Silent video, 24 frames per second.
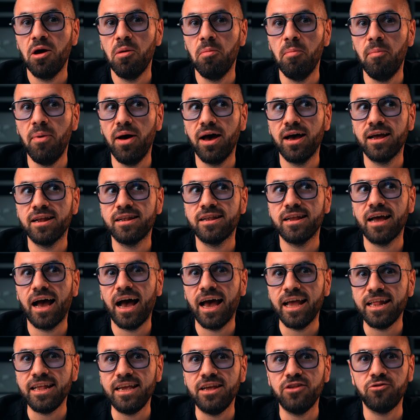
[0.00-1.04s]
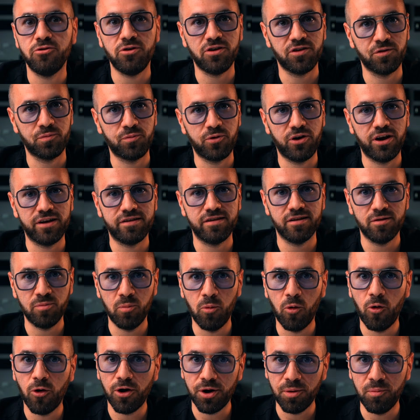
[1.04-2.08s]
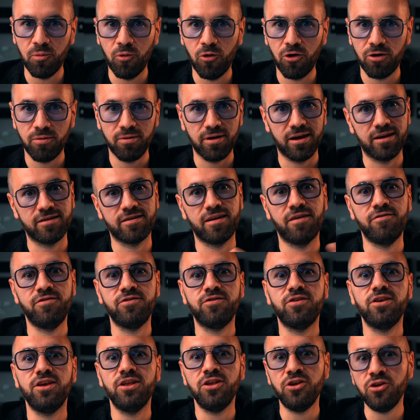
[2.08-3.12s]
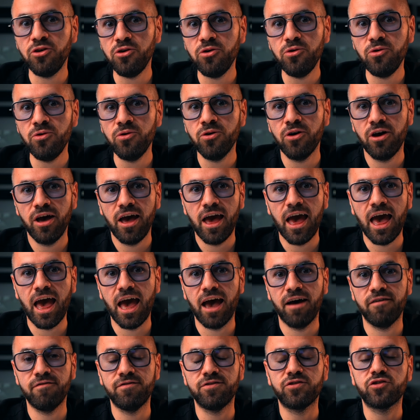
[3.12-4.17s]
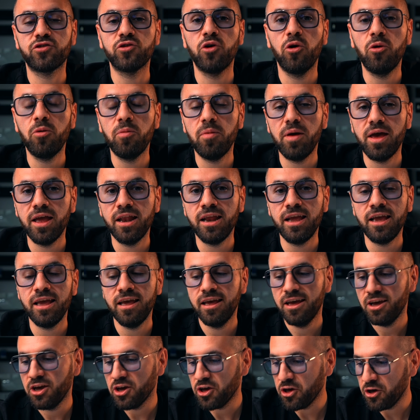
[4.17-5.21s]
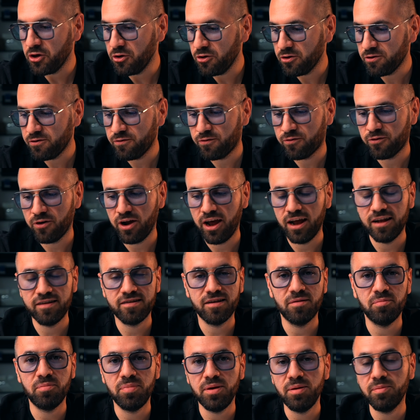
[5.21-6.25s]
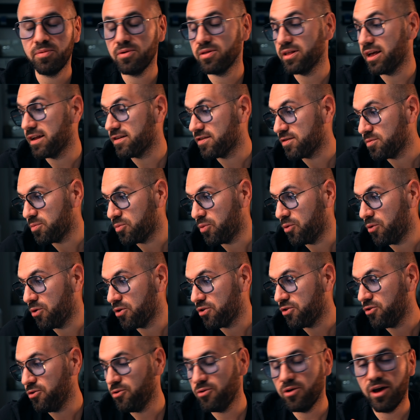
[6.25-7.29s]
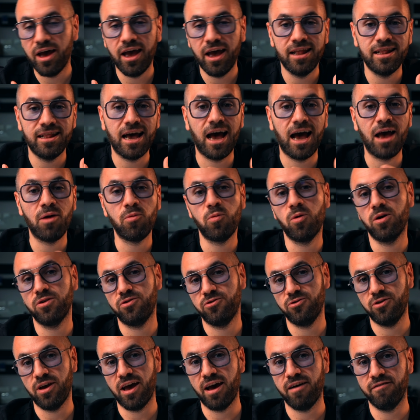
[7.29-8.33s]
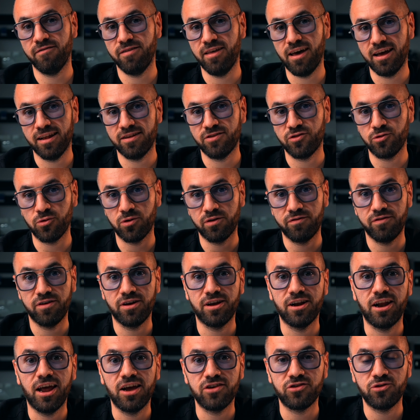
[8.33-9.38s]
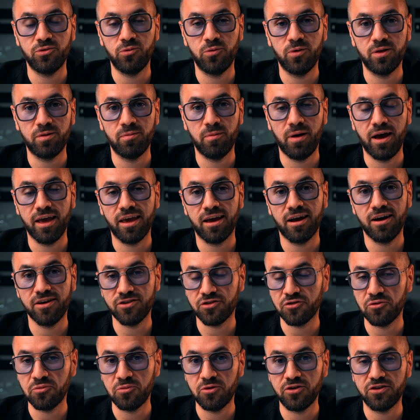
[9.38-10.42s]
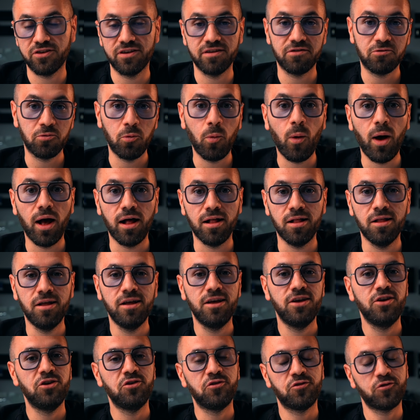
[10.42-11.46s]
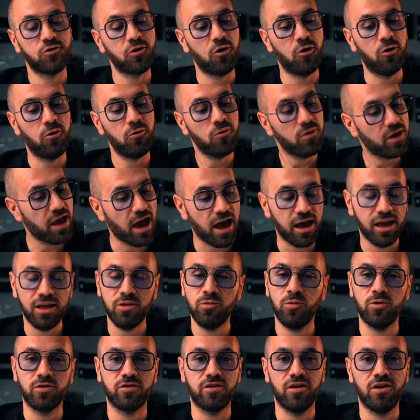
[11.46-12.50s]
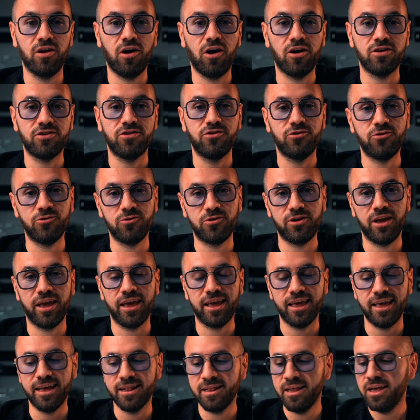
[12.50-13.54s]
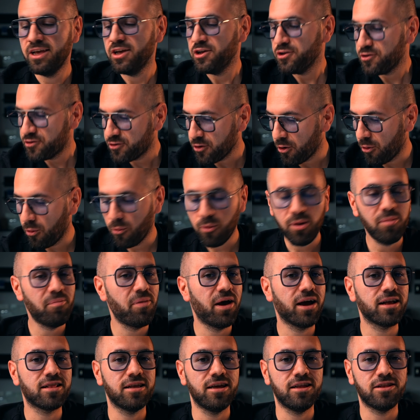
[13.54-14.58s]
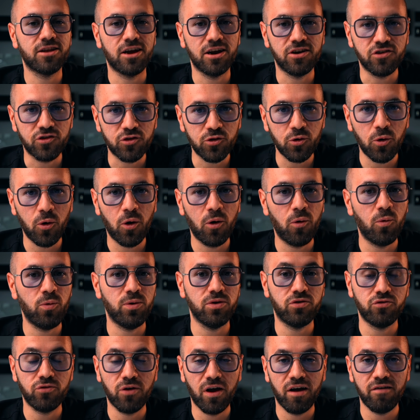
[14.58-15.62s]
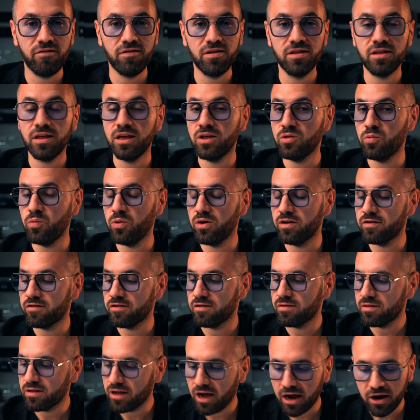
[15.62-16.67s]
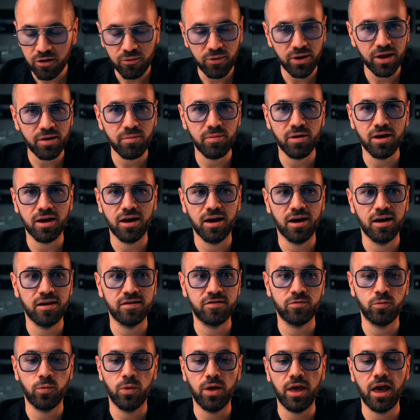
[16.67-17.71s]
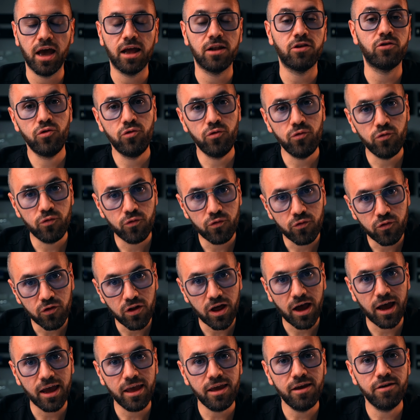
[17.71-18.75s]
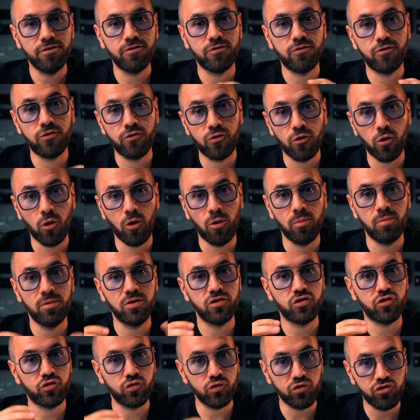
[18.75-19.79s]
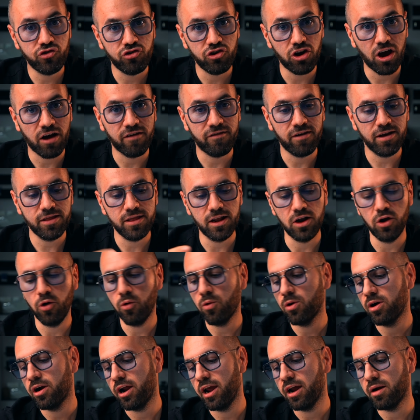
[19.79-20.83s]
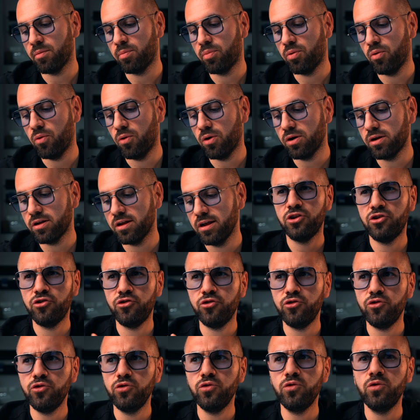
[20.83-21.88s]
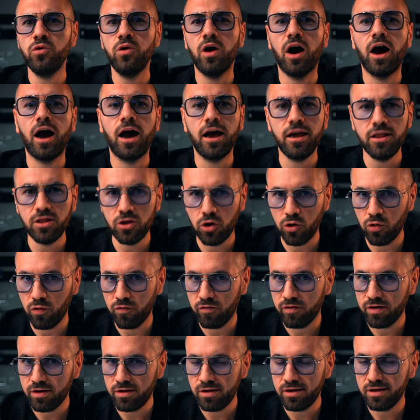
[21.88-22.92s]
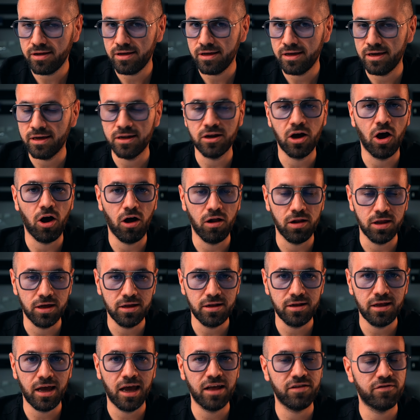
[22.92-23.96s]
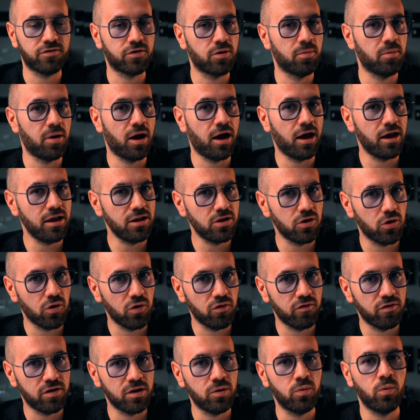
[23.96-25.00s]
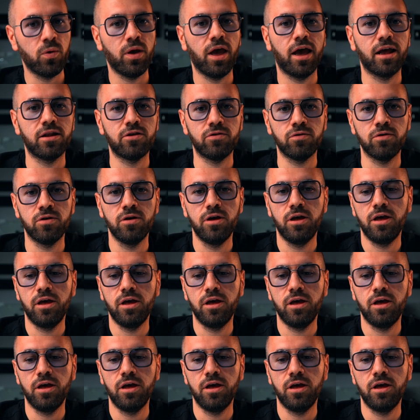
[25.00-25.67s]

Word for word: but I need to express it more and more because I've seen you have so many good friends and people that support you and I want to have that sort of a connection with my customers as well. So yeah, it was a lot to take in. So we packed the entire store, we traveled, it was tiring because we had to fly from Suceava, the local airport, to Eindhoven in Holland. And from Eindhoven, we had to